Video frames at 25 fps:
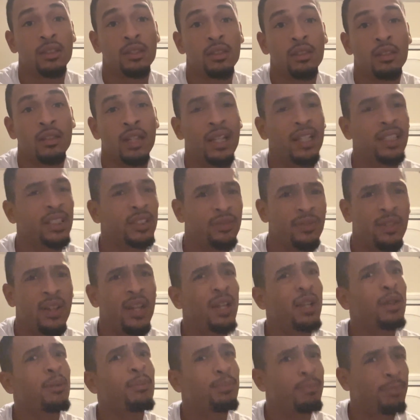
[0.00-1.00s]
Like, it's
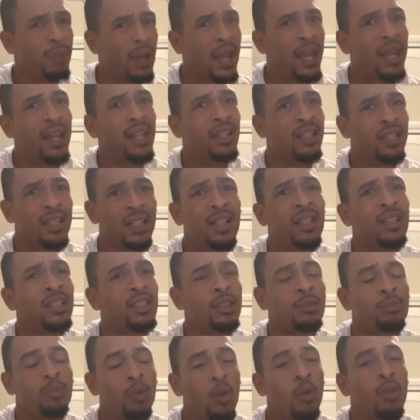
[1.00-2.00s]
very bad English,
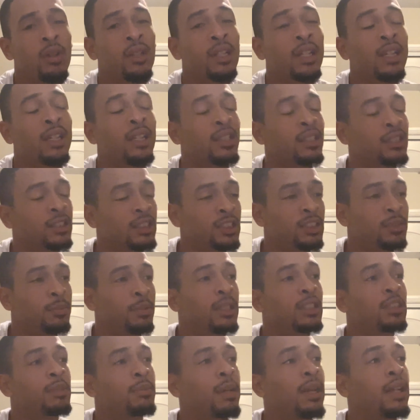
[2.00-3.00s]
broken English. He
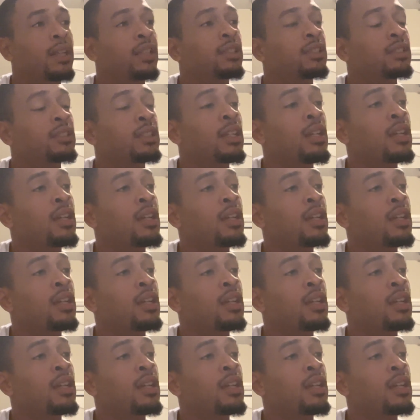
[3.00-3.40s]
speaks Spanish.